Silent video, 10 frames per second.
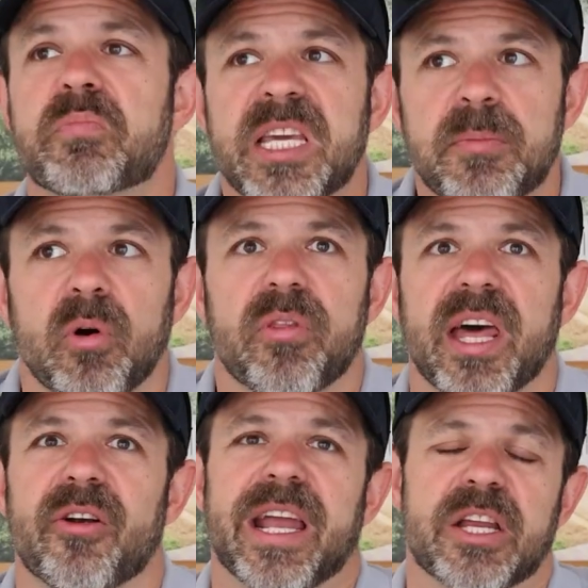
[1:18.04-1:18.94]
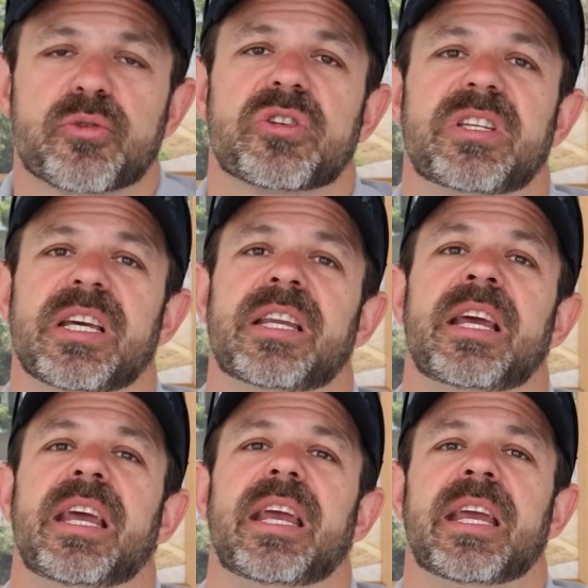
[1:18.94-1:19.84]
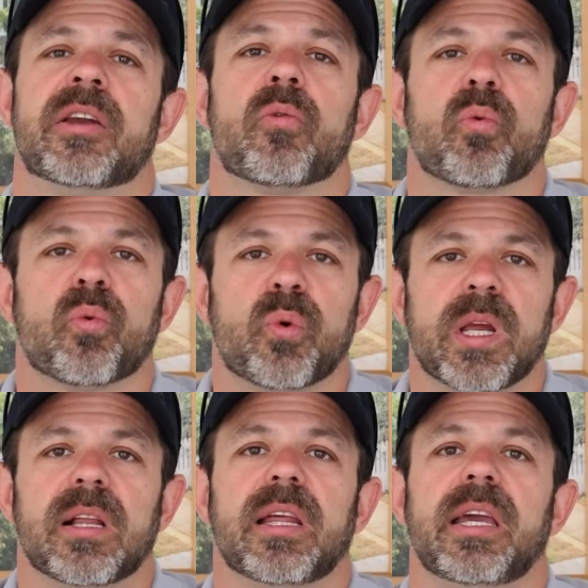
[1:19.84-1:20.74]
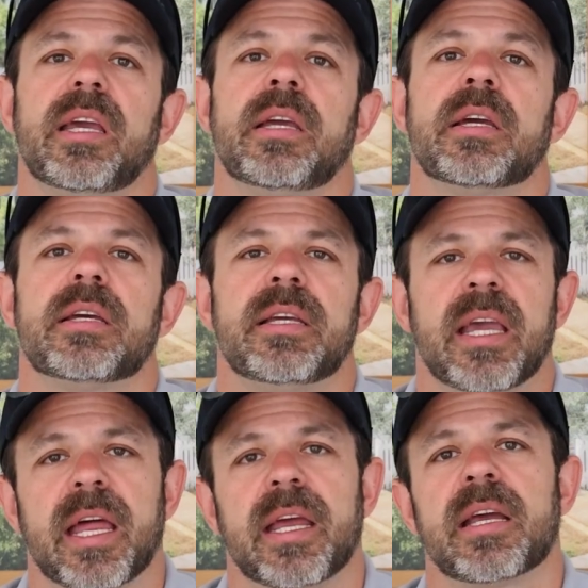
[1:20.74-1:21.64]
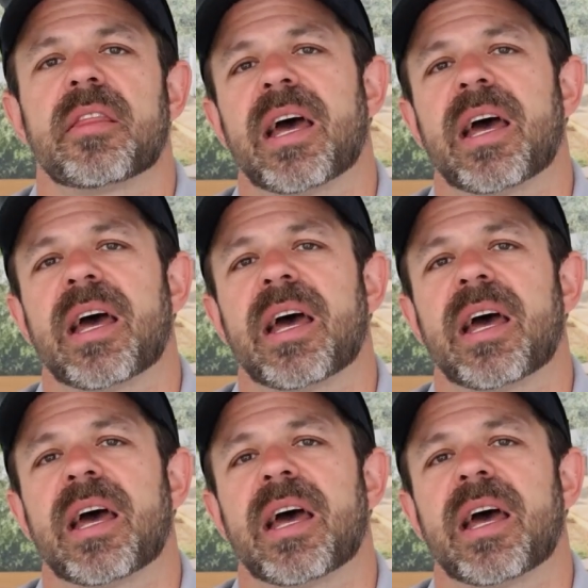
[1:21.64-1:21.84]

people that are interested in really getting